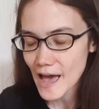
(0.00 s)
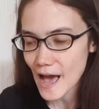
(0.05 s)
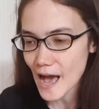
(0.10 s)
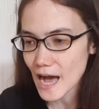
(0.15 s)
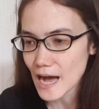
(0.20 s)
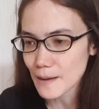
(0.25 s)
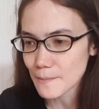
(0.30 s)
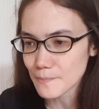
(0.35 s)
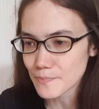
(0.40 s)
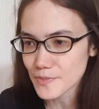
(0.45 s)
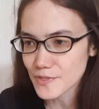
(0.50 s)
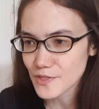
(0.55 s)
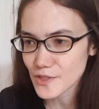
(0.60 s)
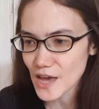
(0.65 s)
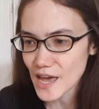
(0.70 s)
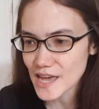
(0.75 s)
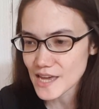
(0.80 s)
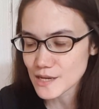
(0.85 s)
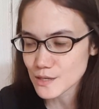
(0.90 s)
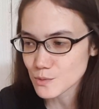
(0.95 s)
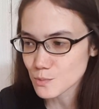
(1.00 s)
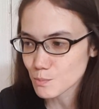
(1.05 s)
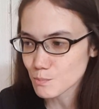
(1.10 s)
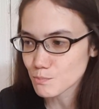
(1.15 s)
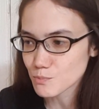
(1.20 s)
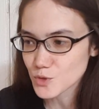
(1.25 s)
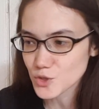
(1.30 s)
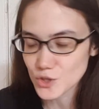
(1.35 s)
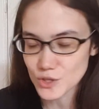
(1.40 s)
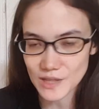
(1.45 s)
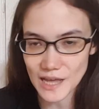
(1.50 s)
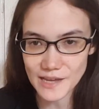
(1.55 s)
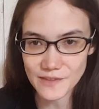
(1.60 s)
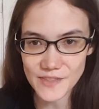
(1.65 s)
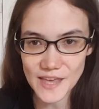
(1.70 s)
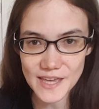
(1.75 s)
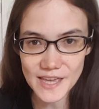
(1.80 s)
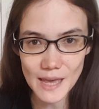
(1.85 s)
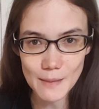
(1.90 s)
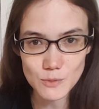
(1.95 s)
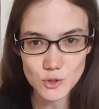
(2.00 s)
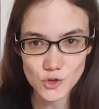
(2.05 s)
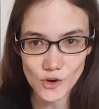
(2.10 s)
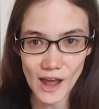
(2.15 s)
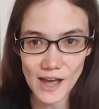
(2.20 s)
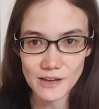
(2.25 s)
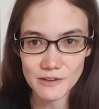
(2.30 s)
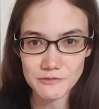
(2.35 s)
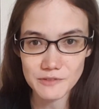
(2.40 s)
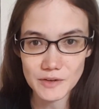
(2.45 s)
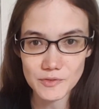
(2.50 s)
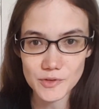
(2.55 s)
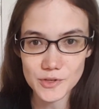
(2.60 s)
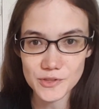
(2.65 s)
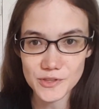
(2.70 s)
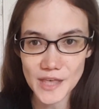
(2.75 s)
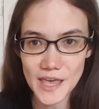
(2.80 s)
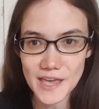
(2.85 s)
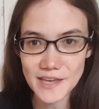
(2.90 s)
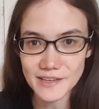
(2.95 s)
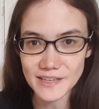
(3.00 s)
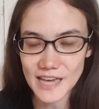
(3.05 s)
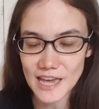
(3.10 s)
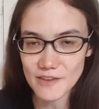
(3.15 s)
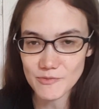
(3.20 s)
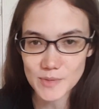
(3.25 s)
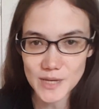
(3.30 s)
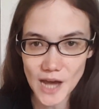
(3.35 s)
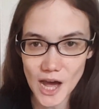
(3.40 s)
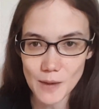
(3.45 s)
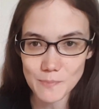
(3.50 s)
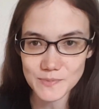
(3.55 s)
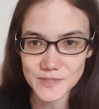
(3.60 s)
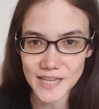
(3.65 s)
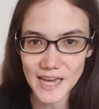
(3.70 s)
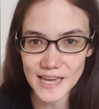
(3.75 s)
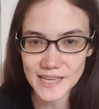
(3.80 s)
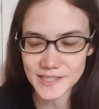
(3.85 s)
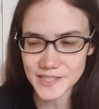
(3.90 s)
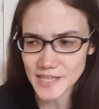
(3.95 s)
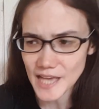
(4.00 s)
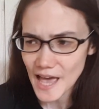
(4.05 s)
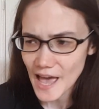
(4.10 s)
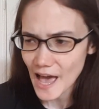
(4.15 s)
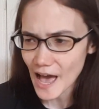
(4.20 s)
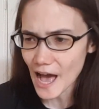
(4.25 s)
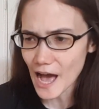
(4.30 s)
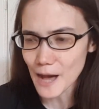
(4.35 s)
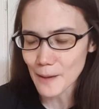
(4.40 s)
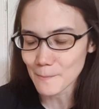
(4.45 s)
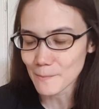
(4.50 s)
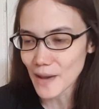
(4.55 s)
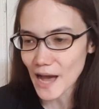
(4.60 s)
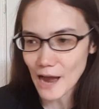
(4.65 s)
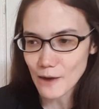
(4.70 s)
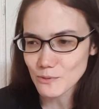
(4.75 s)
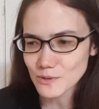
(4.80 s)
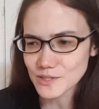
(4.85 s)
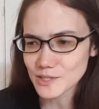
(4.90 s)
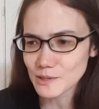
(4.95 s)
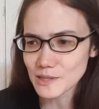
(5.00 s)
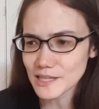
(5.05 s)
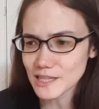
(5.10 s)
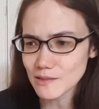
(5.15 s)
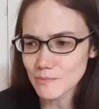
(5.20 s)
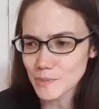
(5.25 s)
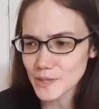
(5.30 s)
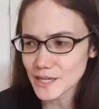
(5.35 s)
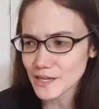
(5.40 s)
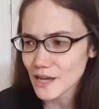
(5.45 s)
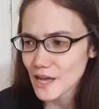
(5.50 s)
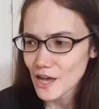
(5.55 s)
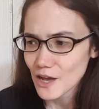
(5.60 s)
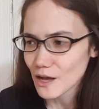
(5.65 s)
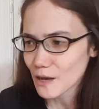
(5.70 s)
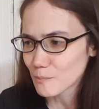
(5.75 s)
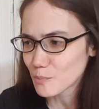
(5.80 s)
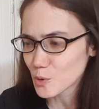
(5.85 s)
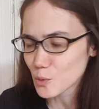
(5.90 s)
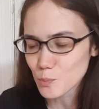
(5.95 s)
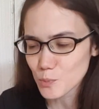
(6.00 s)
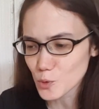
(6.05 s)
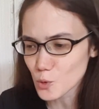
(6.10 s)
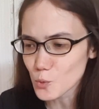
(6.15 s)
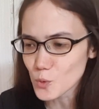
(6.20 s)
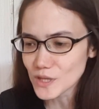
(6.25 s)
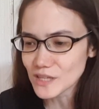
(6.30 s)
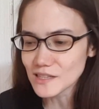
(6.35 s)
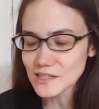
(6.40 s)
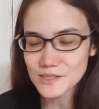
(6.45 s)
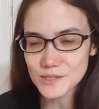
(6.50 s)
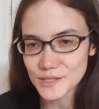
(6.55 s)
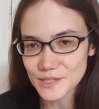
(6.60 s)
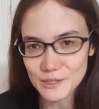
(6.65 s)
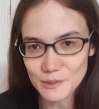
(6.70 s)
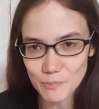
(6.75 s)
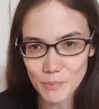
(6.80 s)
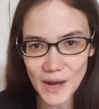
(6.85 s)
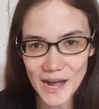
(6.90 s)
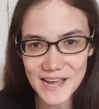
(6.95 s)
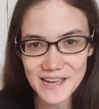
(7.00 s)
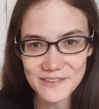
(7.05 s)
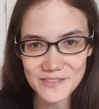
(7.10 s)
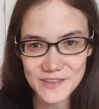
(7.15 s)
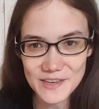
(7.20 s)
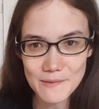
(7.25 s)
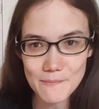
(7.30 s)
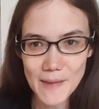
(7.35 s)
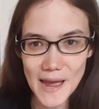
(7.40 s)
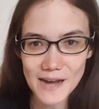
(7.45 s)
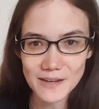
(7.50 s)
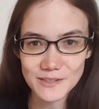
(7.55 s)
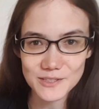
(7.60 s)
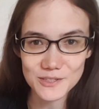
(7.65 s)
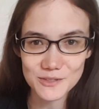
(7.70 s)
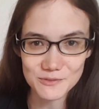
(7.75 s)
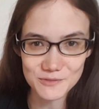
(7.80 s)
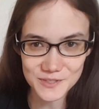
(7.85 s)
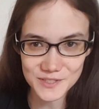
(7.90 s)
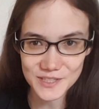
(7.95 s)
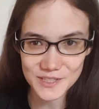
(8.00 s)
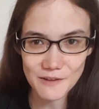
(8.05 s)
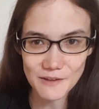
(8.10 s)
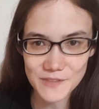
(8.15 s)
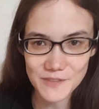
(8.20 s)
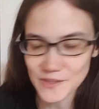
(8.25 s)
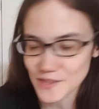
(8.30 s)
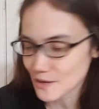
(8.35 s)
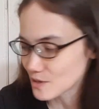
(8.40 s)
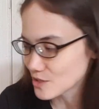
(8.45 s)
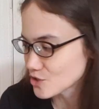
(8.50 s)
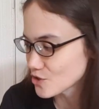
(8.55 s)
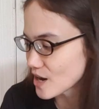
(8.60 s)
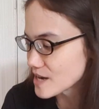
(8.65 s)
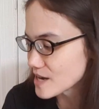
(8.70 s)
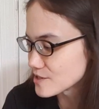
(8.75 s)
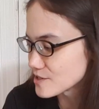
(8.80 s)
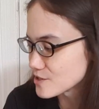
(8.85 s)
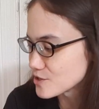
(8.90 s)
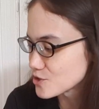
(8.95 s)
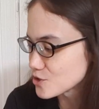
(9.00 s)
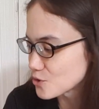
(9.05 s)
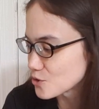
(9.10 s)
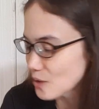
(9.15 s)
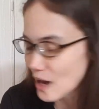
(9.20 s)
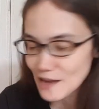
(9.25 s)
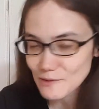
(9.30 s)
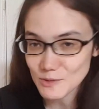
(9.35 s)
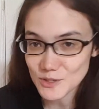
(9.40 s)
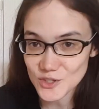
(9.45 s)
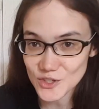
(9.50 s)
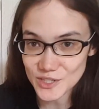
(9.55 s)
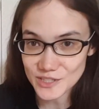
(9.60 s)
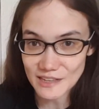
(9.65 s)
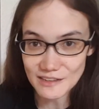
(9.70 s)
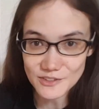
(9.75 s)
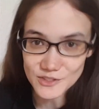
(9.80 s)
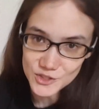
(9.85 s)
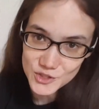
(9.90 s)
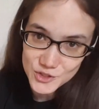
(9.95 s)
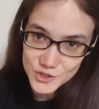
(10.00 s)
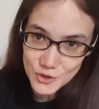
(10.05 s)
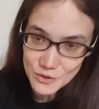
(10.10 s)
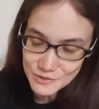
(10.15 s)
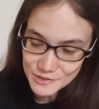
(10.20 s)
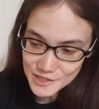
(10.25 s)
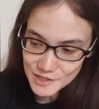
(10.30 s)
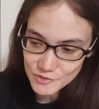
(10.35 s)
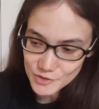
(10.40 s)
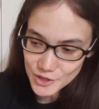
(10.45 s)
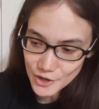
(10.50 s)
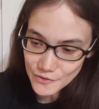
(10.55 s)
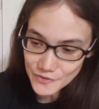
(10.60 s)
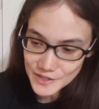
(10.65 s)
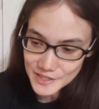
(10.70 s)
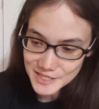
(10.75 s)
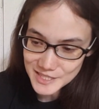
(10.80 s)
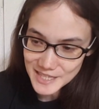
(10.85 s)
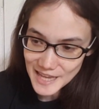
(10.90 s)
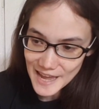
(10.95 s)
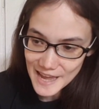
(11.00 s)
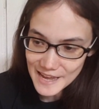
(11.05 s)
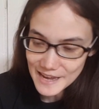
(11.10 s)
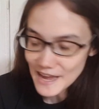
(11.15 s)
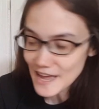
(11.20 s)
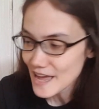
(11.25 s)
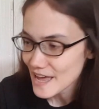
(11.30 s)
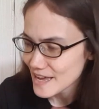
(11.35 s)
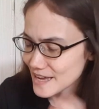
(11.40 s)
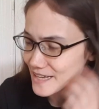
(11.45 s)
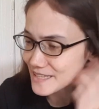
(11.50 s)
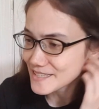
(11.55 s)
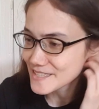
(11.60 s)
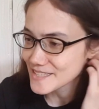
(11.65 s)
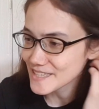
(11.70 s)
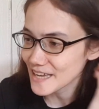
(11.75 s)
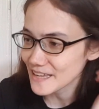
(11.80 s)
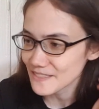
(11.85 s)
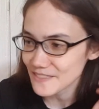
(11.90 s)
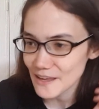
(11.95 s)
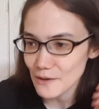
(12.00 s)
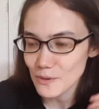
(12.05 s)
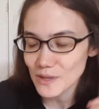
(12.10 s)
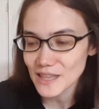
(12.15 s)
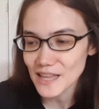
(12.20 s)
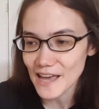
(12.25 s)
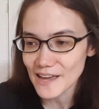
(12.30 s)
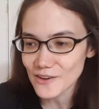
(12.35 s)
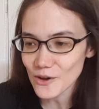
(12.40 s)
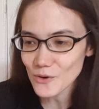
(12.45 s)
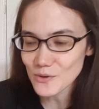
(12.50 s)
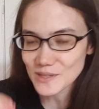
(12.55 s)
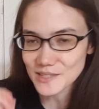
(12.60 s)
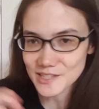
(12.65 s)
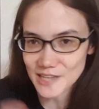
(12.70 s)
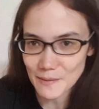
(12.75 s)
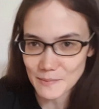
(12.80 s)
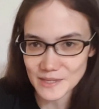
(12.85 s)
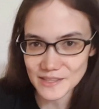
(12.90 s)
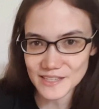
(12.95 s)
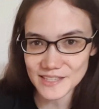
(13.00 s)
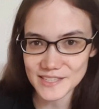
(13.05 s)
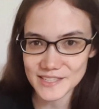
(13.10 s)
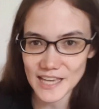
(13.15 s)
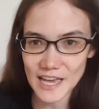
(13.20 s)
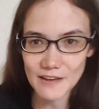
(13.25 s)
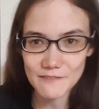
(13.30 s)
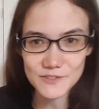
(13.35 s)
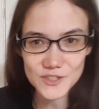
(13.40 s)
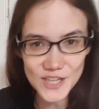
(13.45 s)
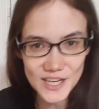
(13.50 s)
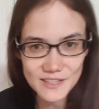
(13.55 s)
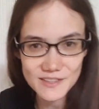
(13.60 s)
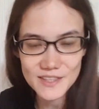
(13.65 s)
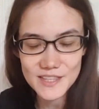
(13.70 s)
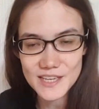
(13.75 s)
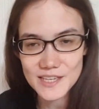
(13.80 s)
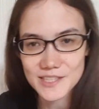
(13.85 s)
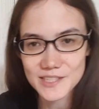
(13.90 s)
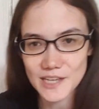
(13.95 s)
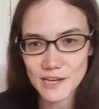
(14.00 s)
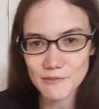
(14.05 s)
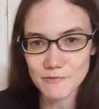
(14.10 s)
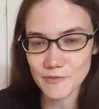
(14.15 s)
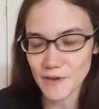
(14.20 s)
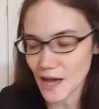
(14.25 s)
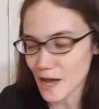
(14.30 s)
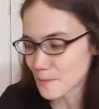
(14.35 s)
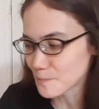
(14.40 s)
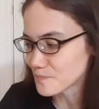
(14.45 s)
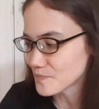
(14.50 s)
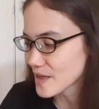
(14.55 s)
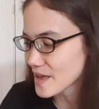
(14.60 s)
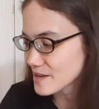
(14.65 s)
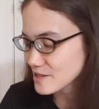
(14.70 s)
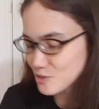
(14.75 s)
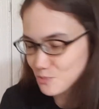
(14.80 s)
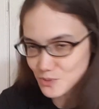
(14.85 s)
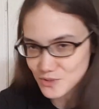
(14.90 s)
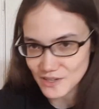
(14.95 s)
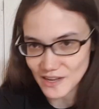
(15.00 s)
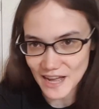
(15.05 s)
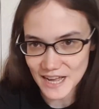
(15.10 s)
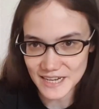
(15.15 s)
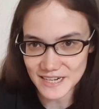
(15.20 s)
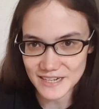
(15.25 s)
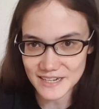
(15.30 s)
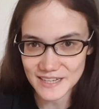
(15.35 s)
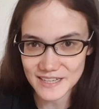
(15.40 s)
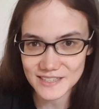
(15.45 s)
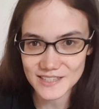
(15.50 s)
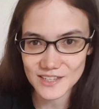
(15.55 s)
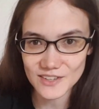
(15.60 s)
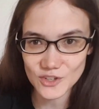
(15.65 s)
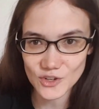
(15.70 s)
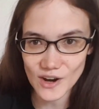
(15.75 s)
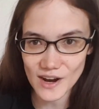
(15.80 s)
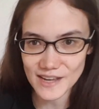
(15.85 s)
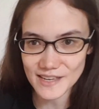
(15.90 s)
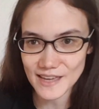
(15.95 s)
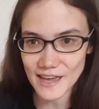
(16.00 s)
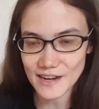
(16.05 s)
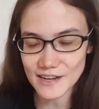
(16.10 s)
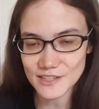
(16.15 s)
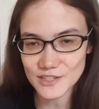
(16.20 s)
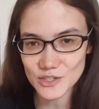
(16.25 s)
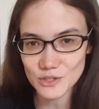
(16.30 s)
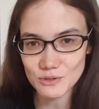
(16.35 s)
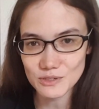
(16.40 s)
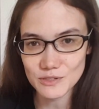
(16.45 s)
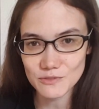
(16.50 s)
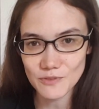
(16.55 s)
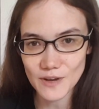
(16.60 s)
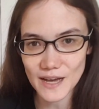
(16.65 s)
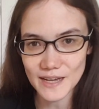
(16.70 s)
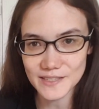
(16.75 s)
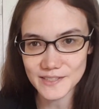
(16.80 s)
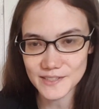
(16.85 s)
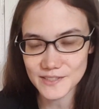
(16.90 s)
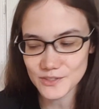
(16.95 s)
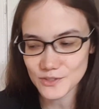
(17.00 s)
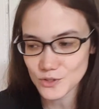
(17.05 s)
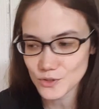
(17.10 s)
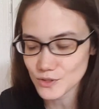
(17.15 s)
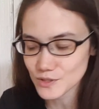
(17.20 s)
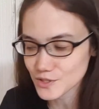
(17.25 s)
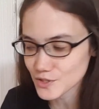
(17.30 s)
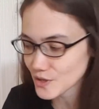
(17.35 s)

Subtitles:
They kept track of everything, gave me updates. I was a little bit bewildered by the amount of stuff that they were trying to do. I was just like, just don't deliver it on this day. Instead, they were like, oh, it's coming this day. I've checked this. I've expedited it to try and get it to you as fast as you could.